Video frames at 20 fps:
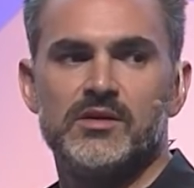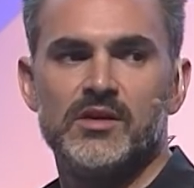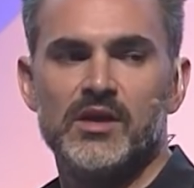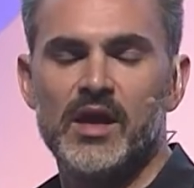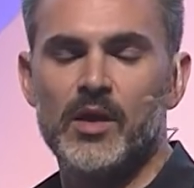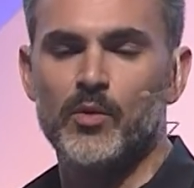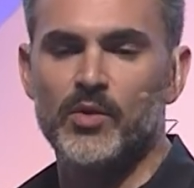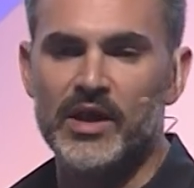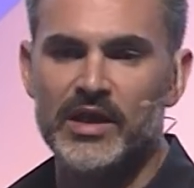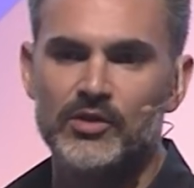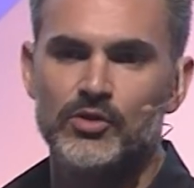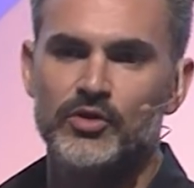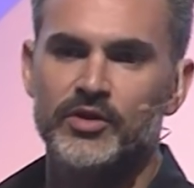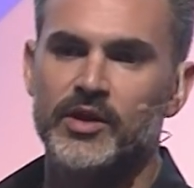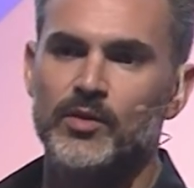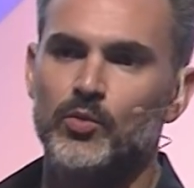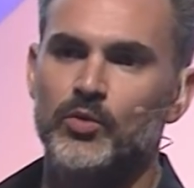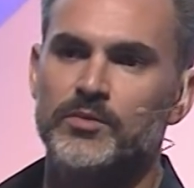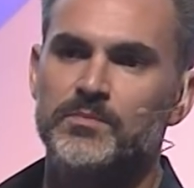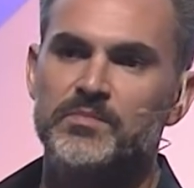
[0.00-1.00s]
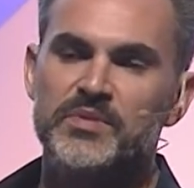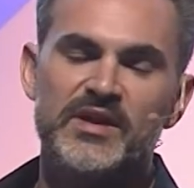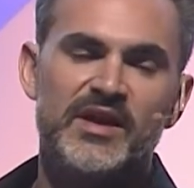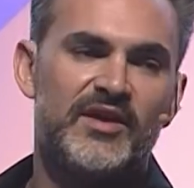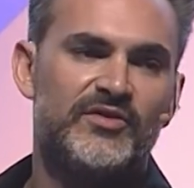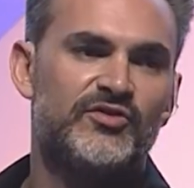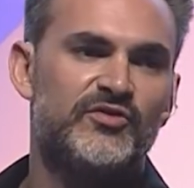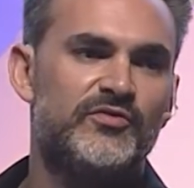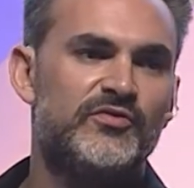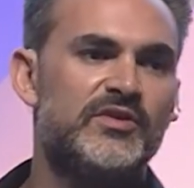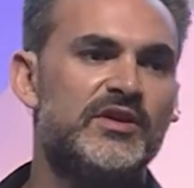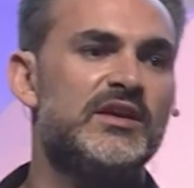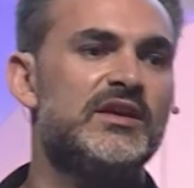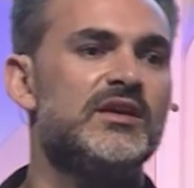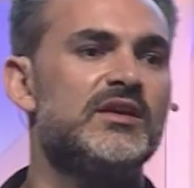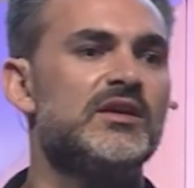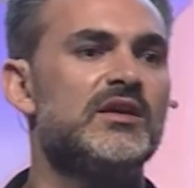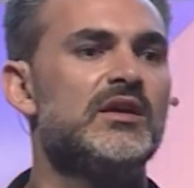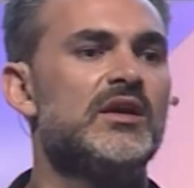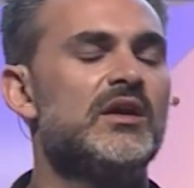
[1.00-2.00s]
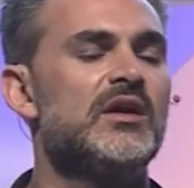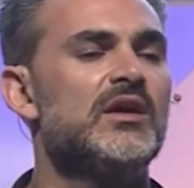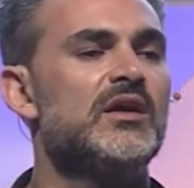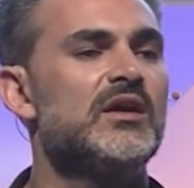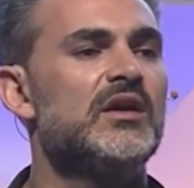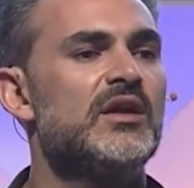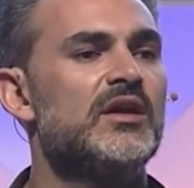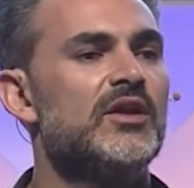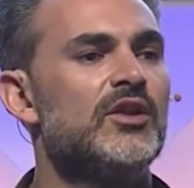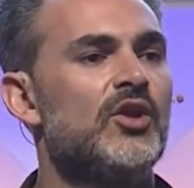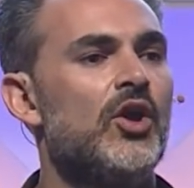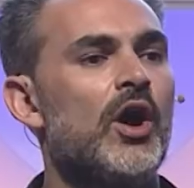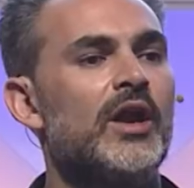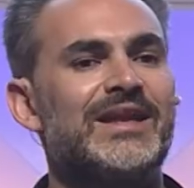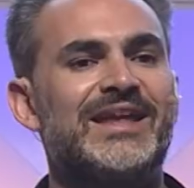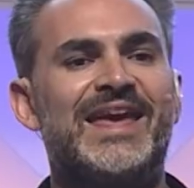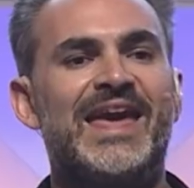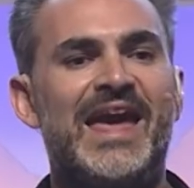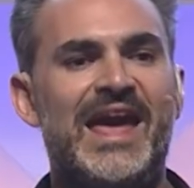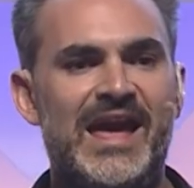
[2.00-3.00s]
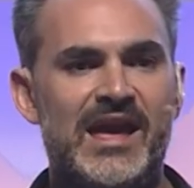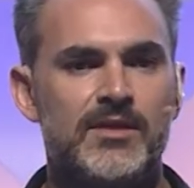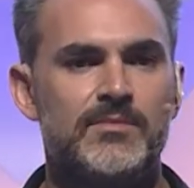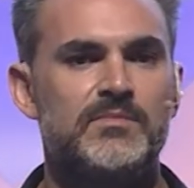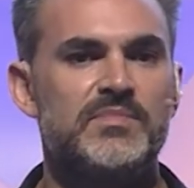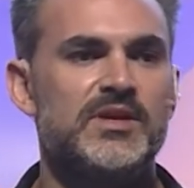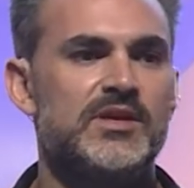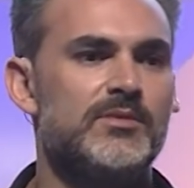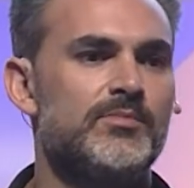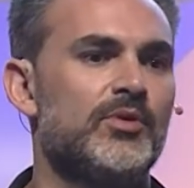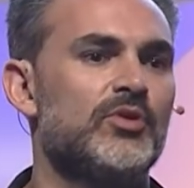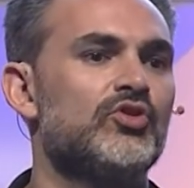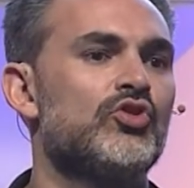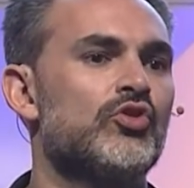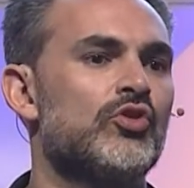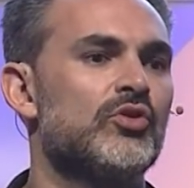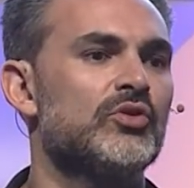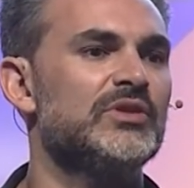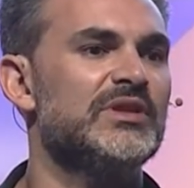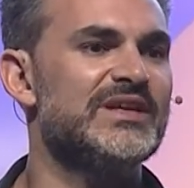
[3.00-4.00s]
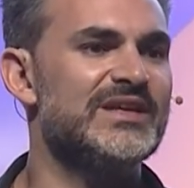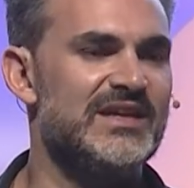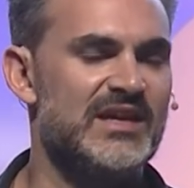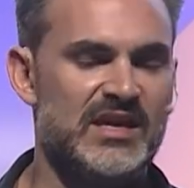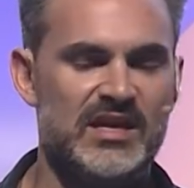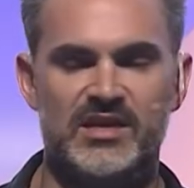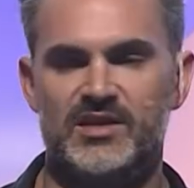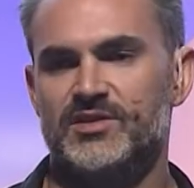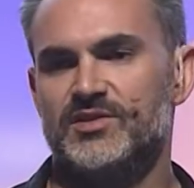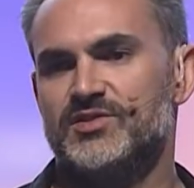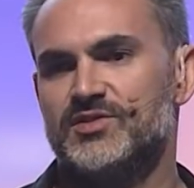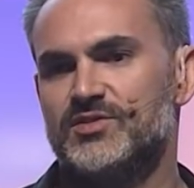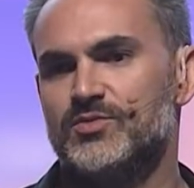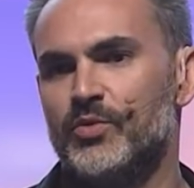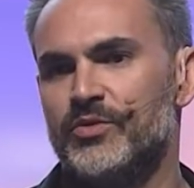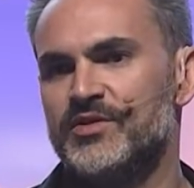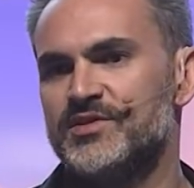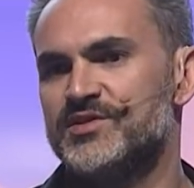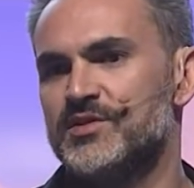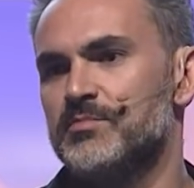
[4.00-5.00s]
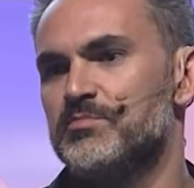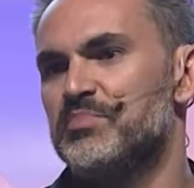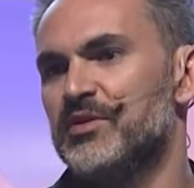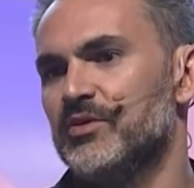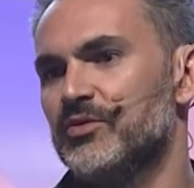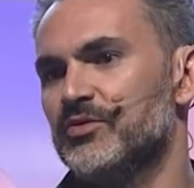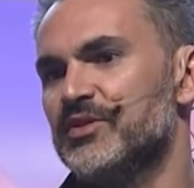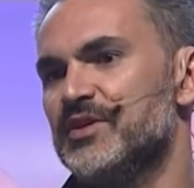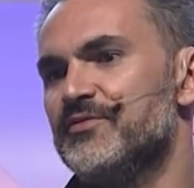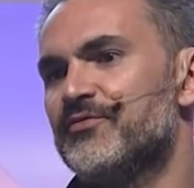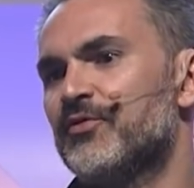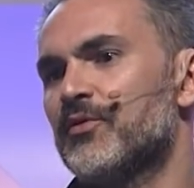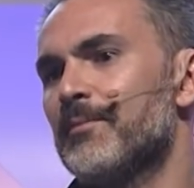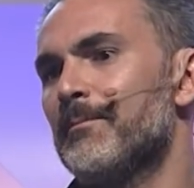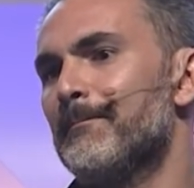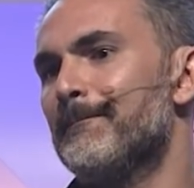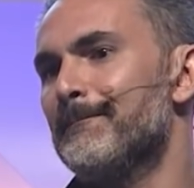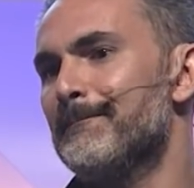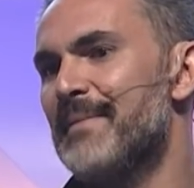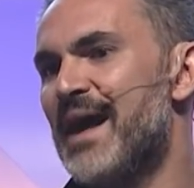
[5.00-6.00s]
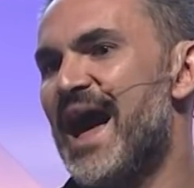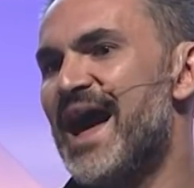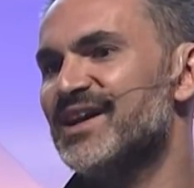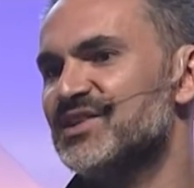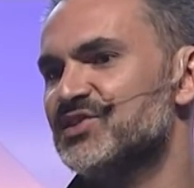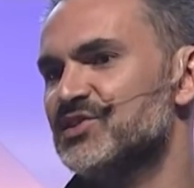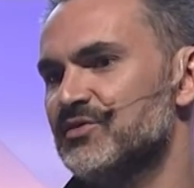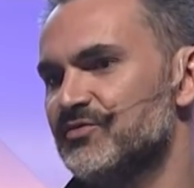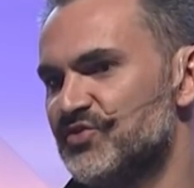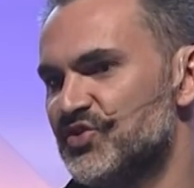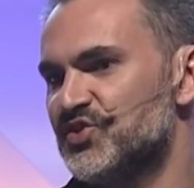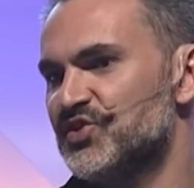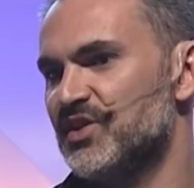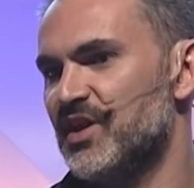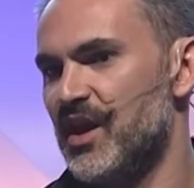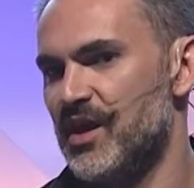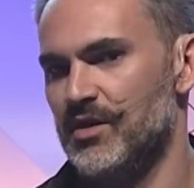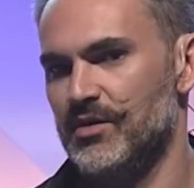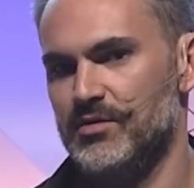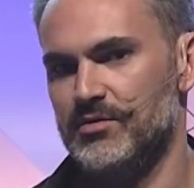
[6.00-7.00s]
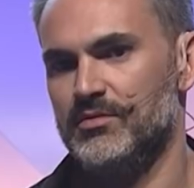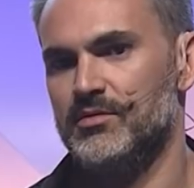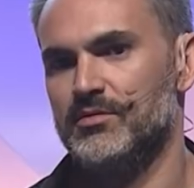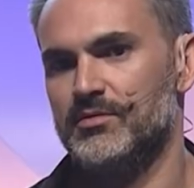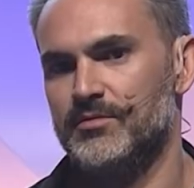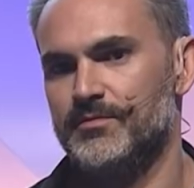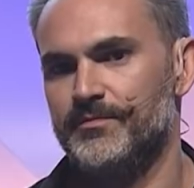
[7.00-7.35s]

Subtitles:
and when I look at what BSV not can be, but currently is, with its ability for massive scale,